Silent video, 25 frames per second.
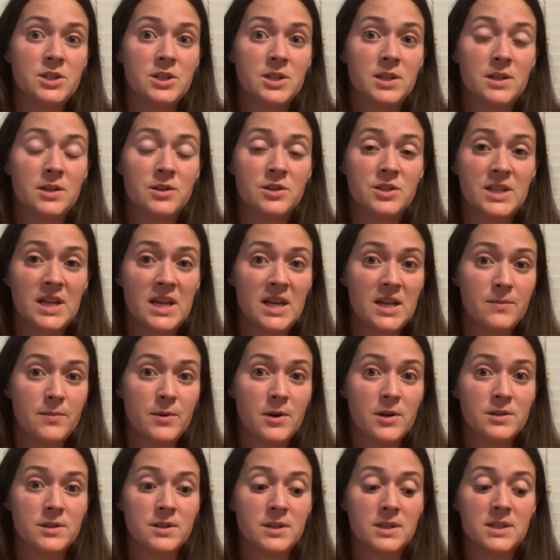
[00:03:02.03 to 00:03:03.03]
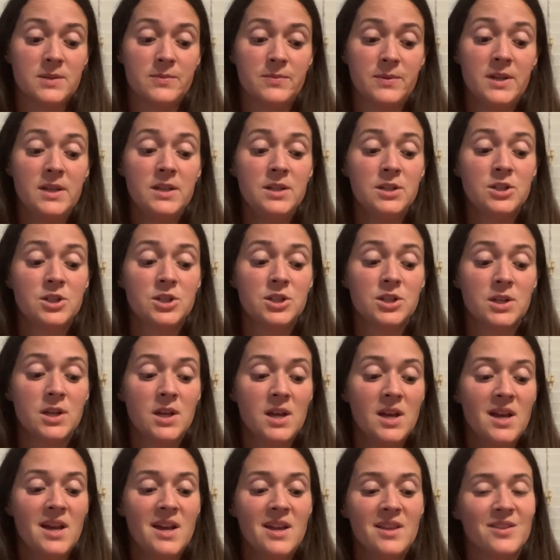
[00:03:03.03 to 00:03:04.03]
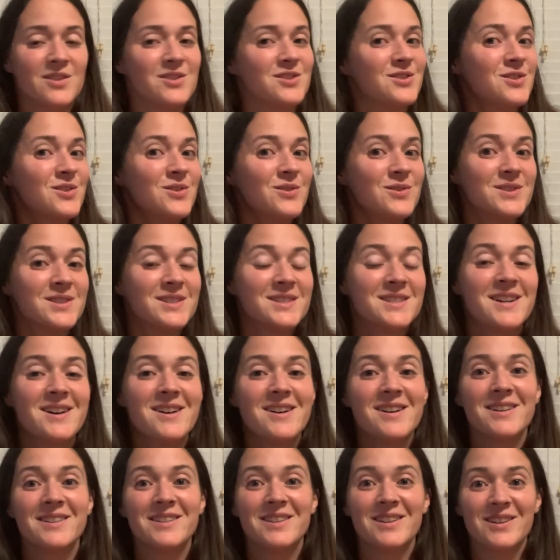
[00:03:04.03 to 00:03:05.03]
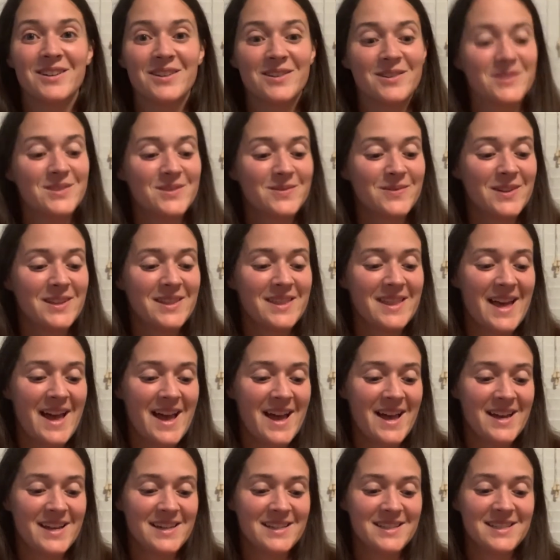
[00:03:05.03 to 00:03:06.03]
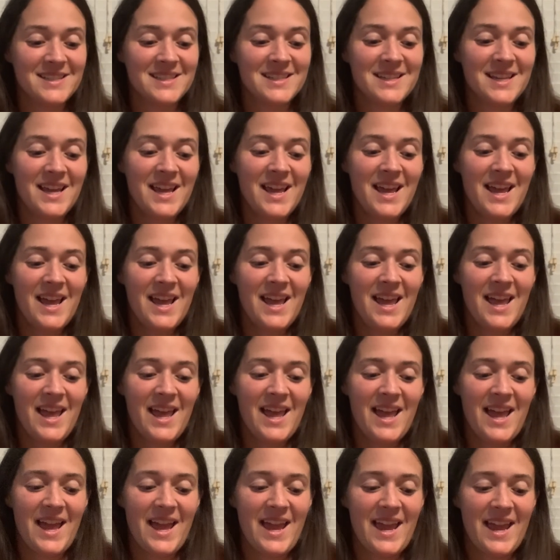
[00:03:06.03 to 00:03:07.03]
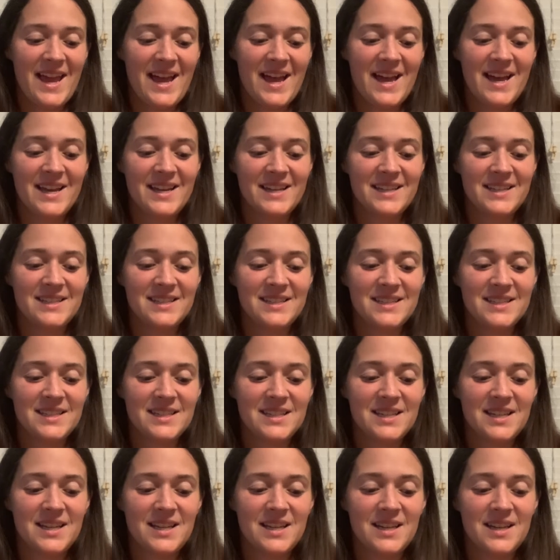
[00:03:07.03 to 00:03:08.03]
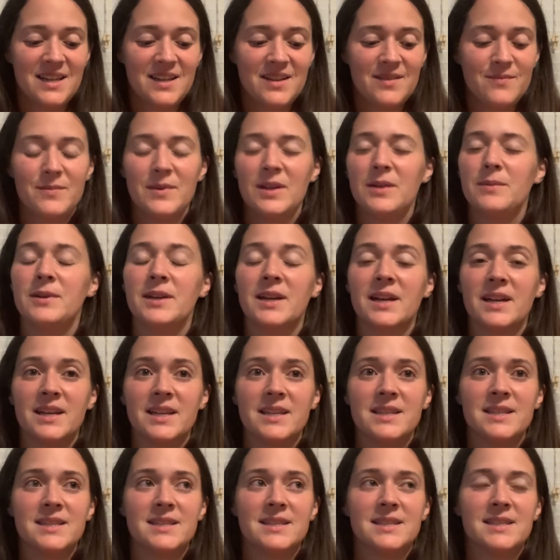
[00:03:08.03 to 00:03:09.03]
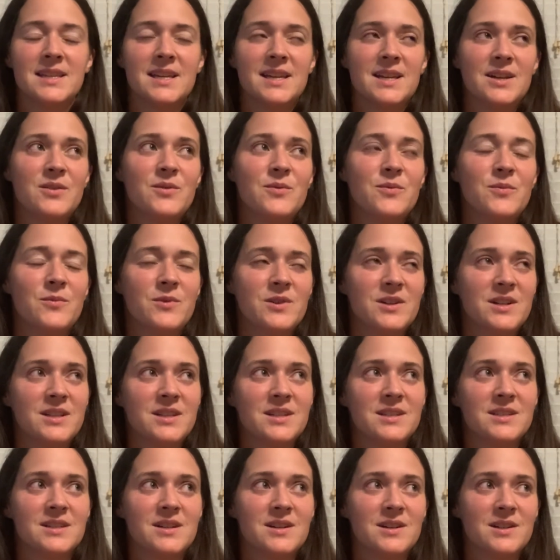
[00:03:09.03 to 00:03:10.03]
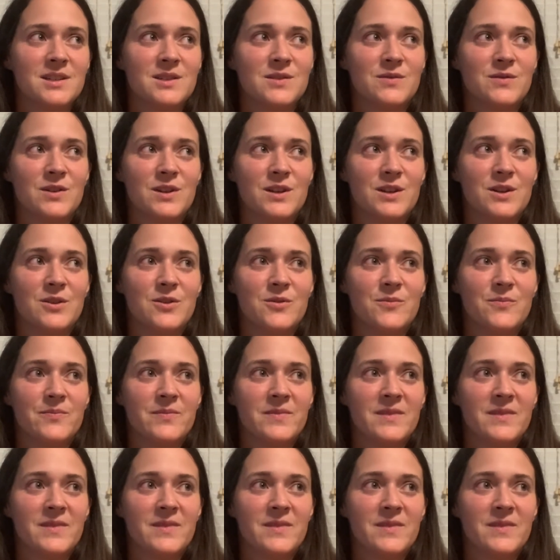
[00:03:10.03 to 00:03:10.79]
And there's 8 parts of speech. There's a whole song that goes with that. And maybe I can sing one of the songs for you.